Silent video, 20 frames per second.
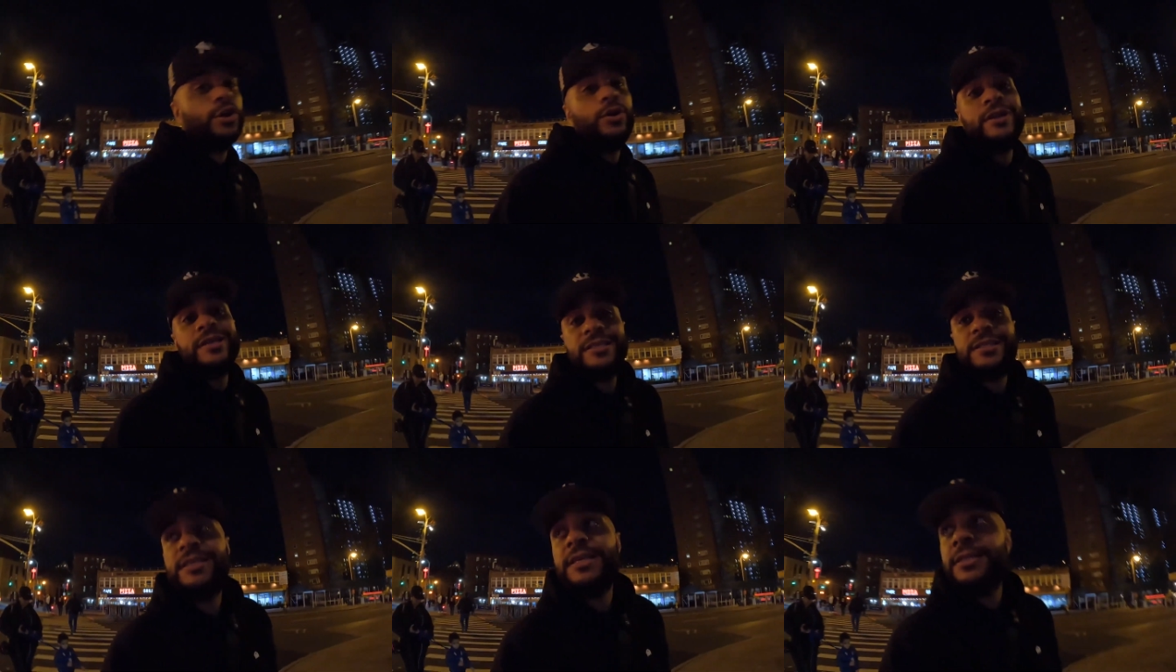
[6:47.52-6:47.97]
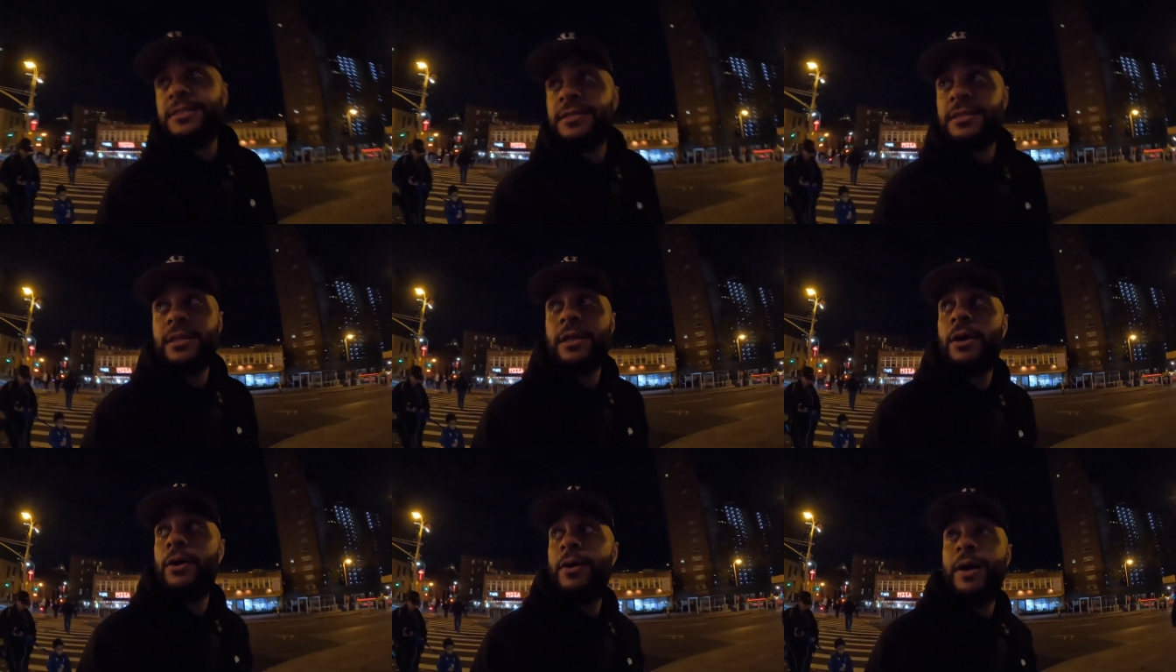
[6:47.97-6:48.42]
hoodie
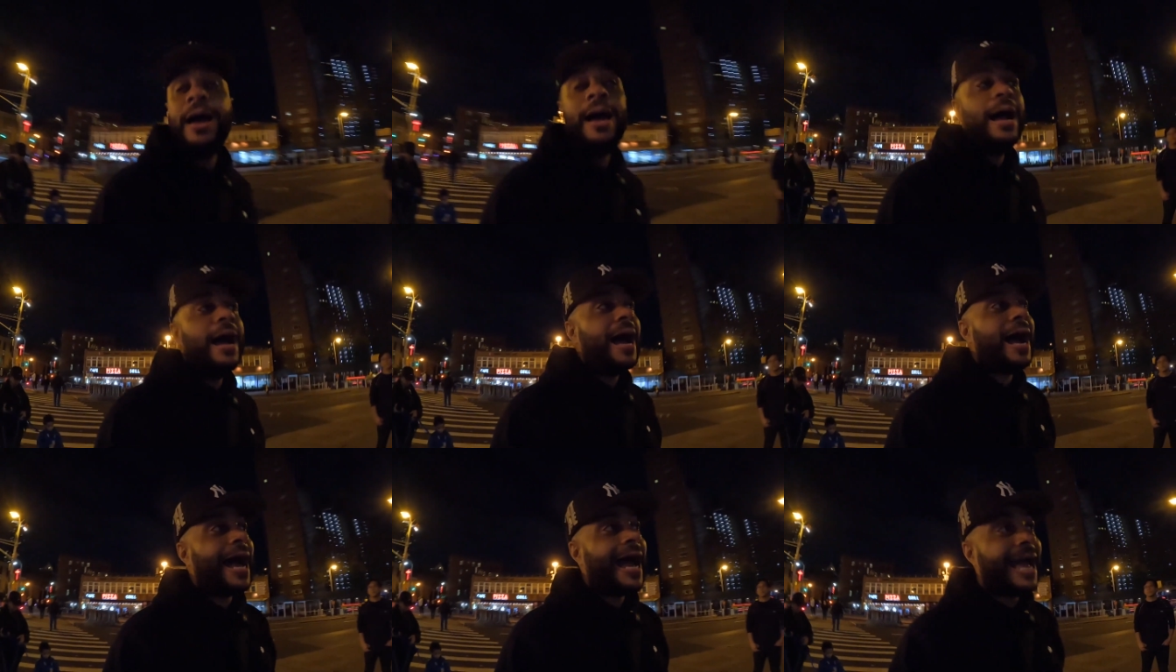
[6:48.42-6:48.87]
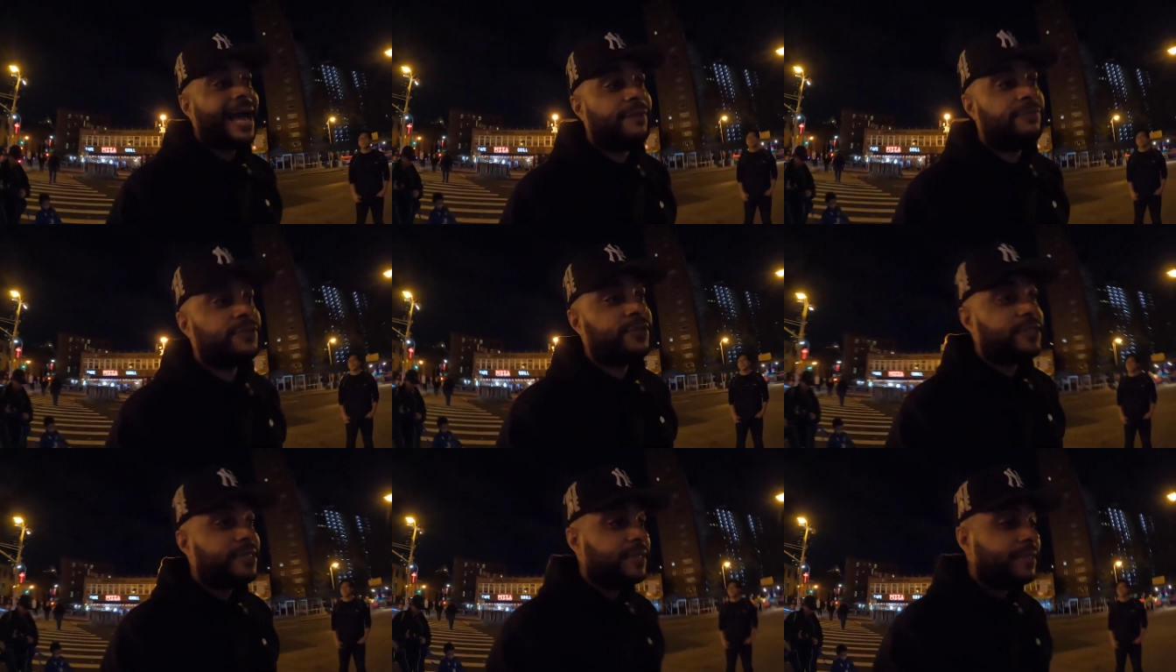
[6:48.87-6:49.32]
season though. I
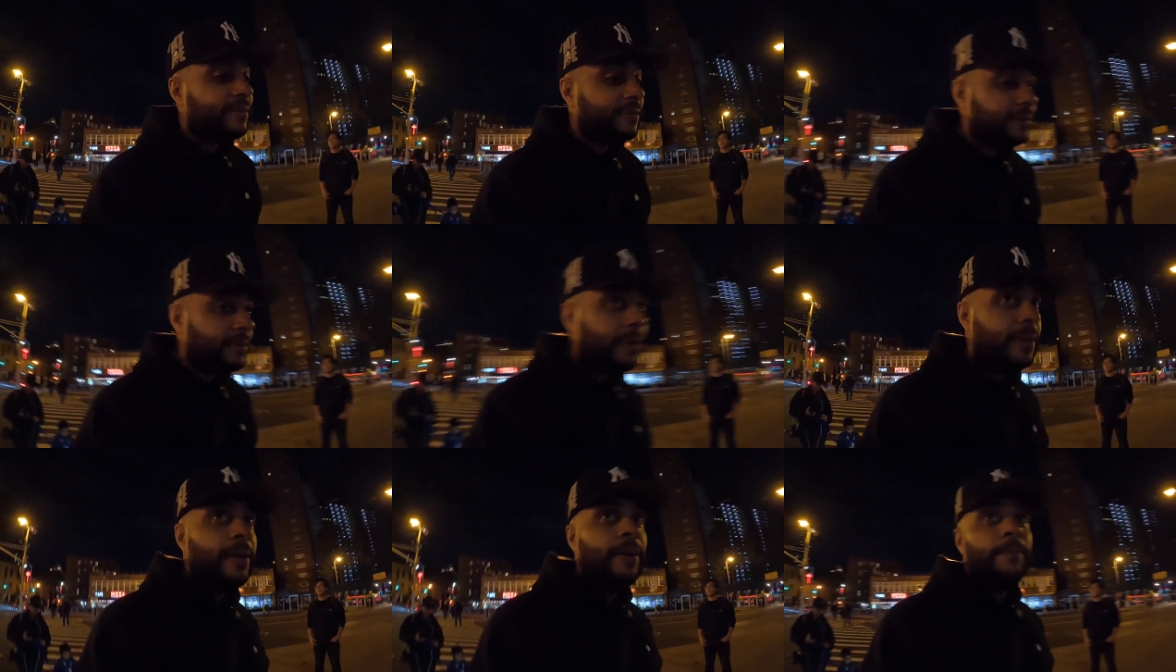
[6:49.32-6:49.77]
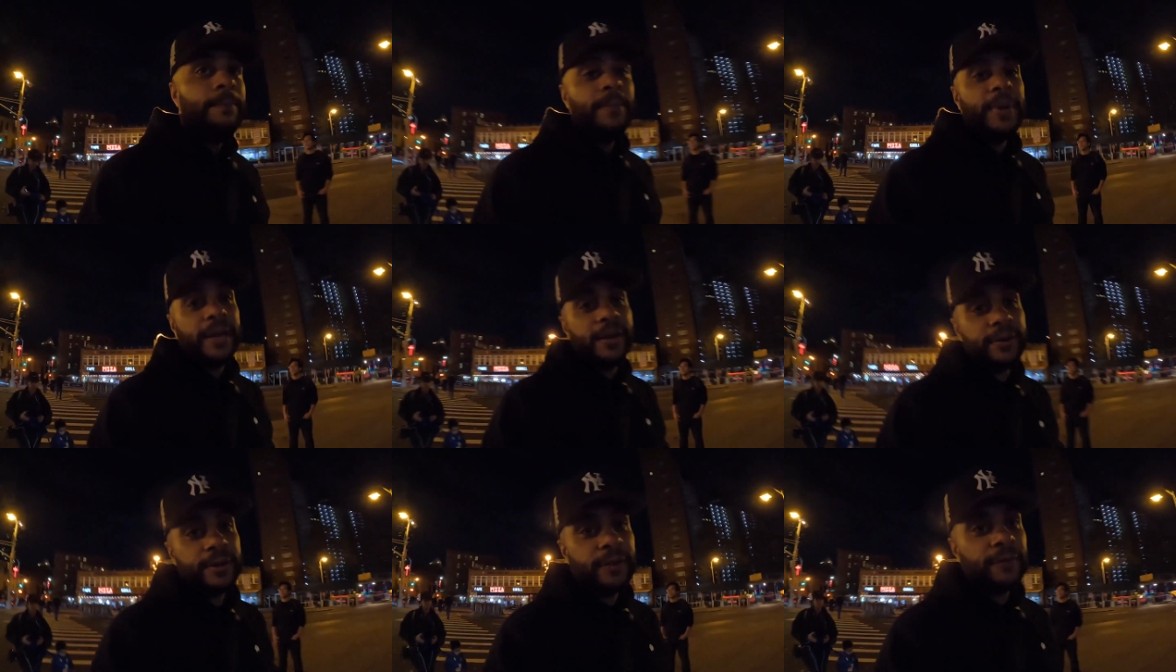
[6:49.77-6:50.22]
have seen
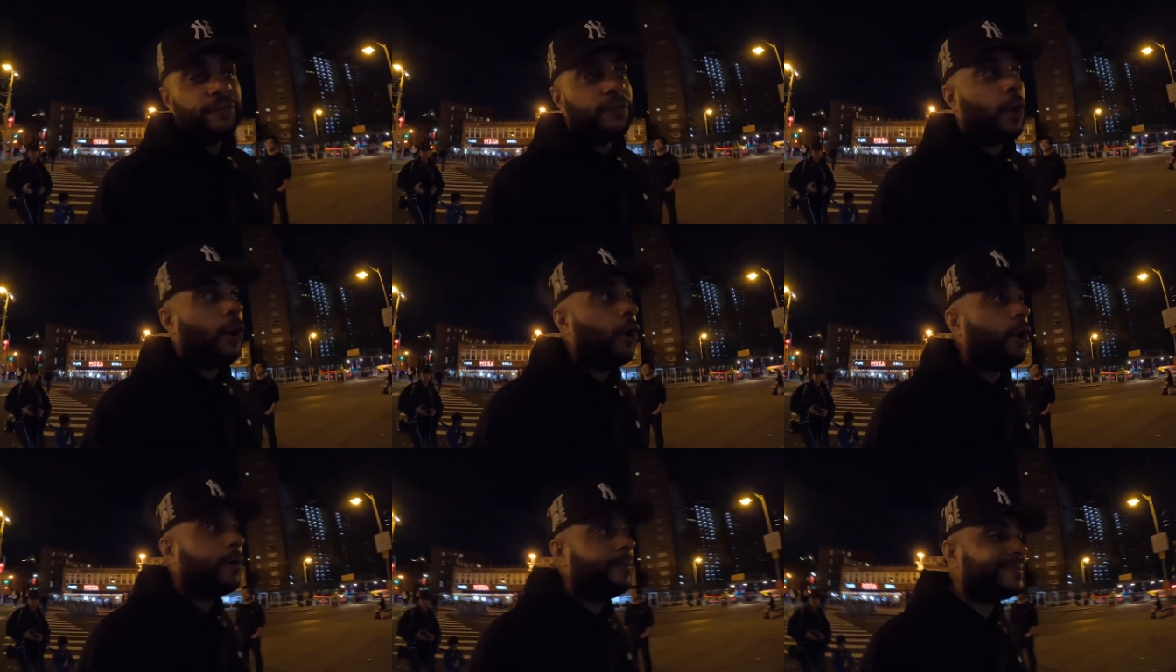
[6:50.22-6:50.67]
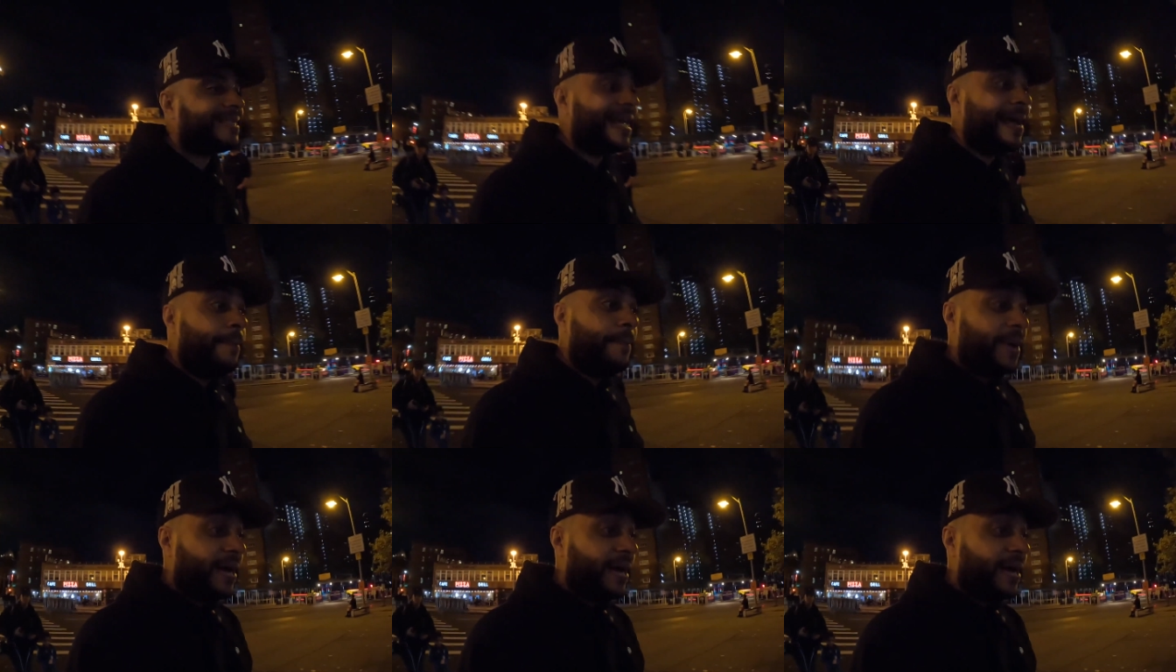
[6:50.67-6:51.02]
bearing of the arms and